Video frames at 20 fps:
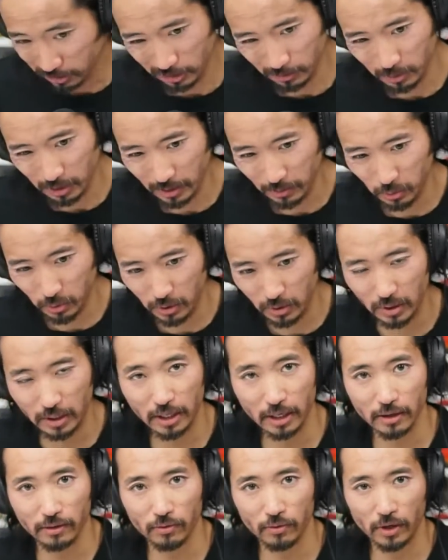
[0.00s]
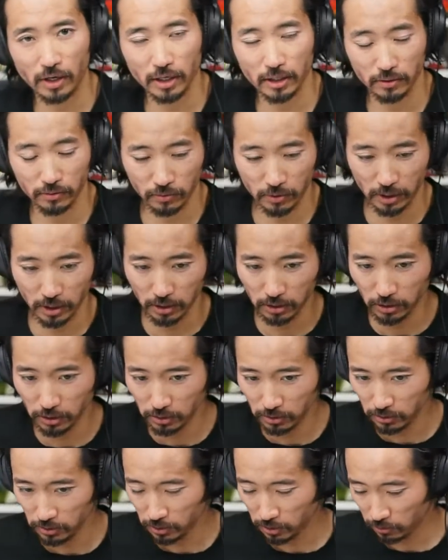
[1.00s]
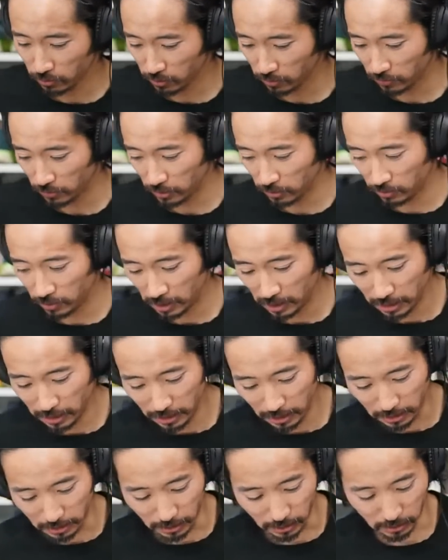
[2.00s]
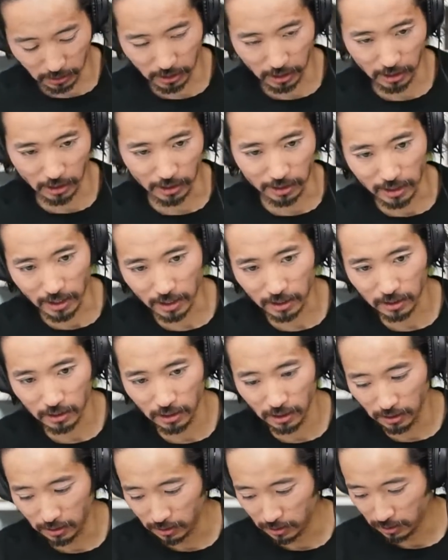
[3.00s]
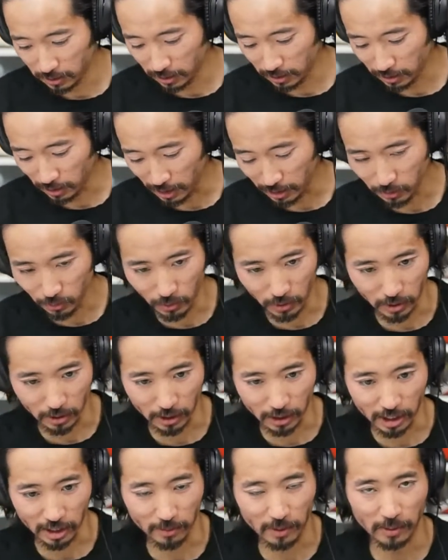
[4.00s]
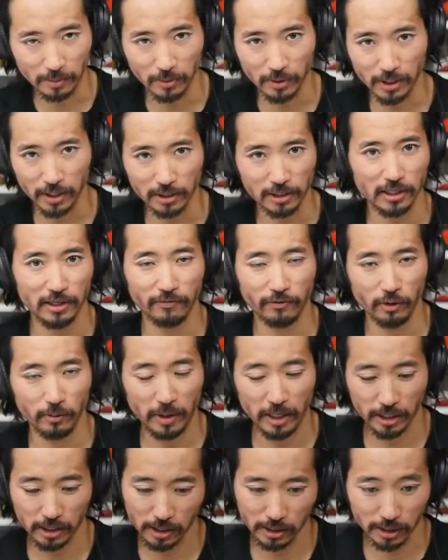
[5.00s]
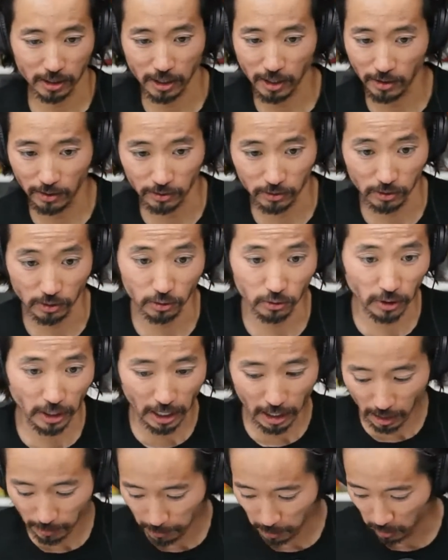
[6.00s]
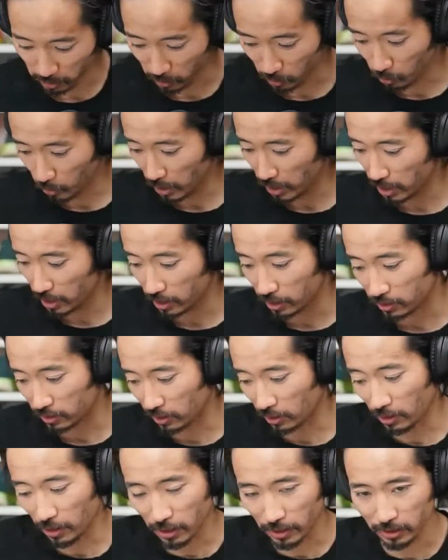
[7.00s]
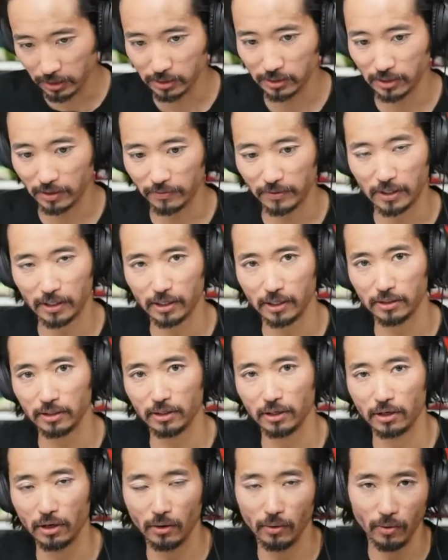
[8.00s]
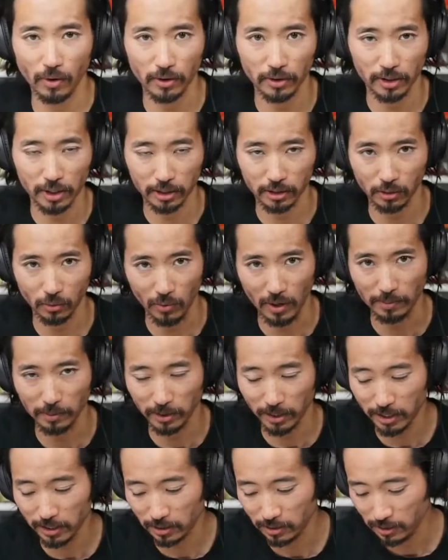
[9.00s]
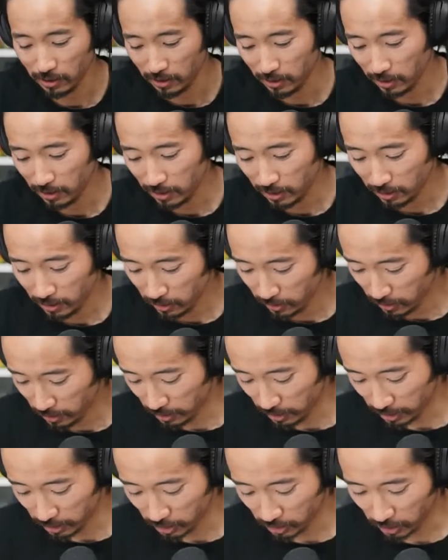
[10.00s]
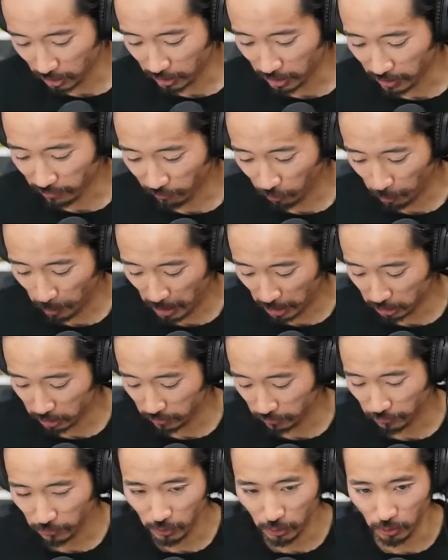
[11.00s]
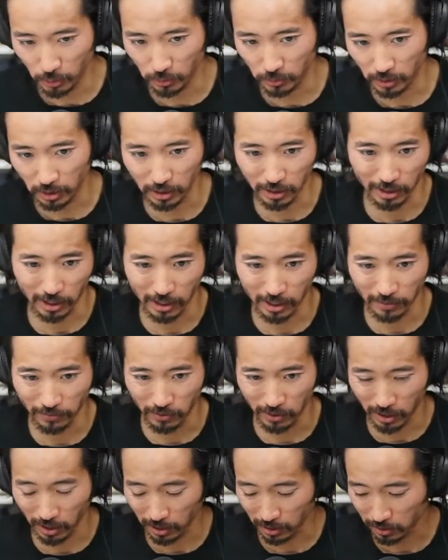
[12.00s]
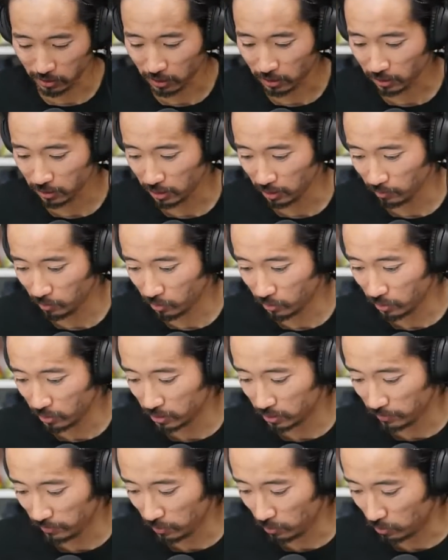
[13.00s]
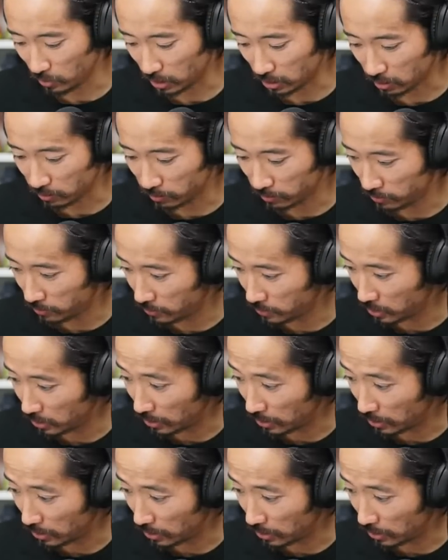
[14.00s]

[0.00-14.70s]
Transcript: Sometimes when you get running, running shoes to review, they'll send a tech sheet, and that's where a lot of people get the information like here's the drop and the weight, and a lot of the stuff that doesn't go on like the website. And that's like information for you. Like they give you kind of talking points if you want them.